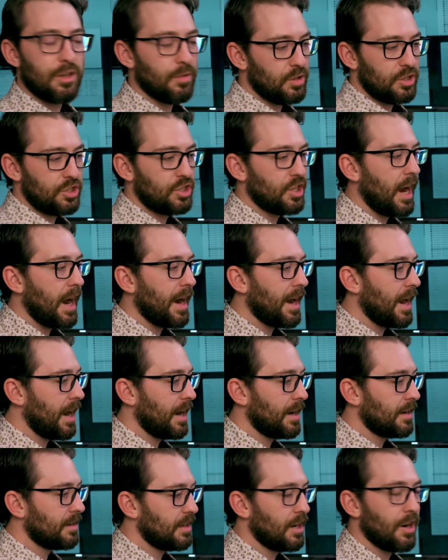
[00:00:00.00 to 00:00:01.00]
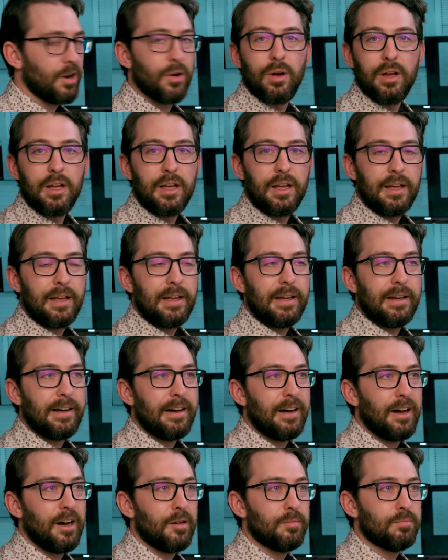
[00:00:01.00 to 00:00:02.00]
was shot on,
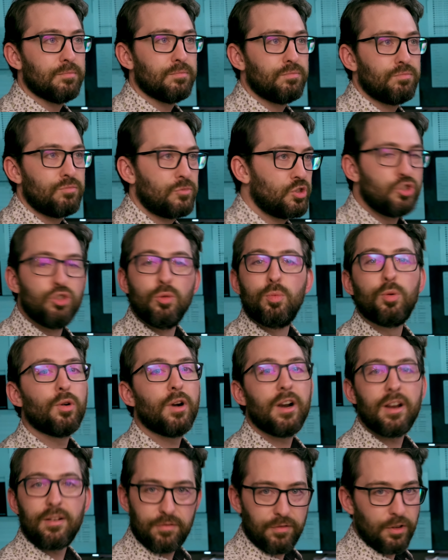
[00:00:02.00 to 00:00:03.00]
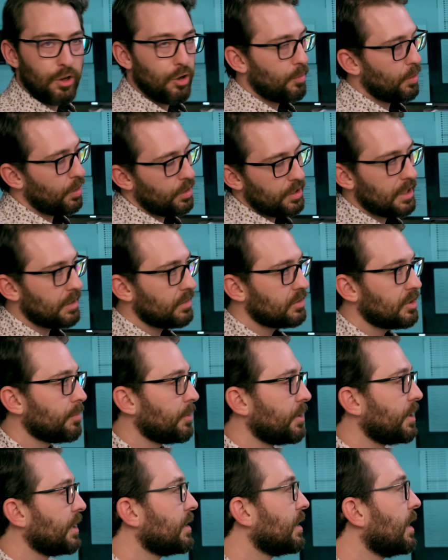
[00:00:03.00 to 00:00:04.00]
Super 8 film or,
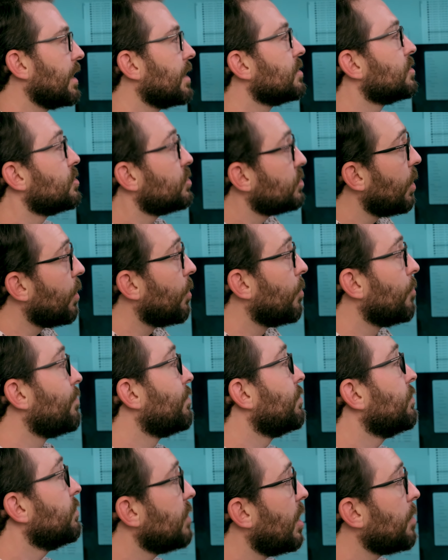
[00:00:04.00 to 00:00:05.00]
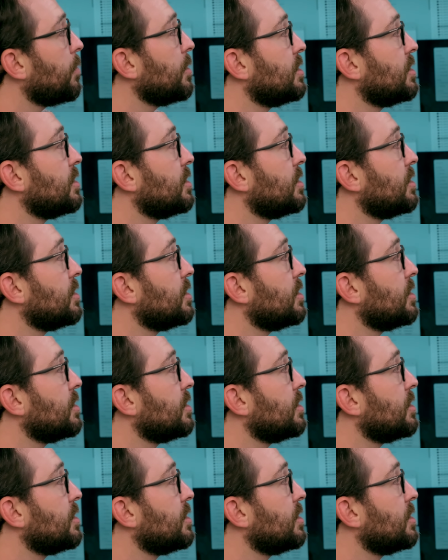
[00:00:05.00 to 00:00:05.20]
something like that. So that being